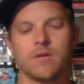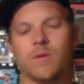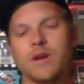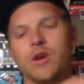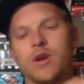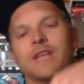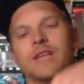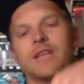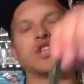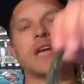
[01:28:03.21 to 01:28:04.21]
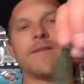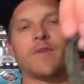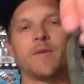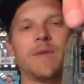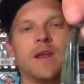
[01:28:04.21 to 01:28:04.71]
Why don't you guys just
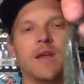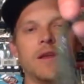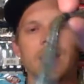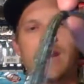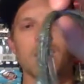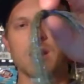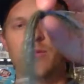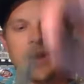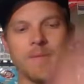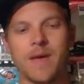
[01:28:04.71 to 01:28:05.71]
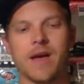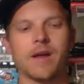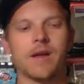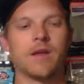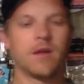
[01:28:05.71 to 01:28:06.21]
chat for a minute and I'll come right back.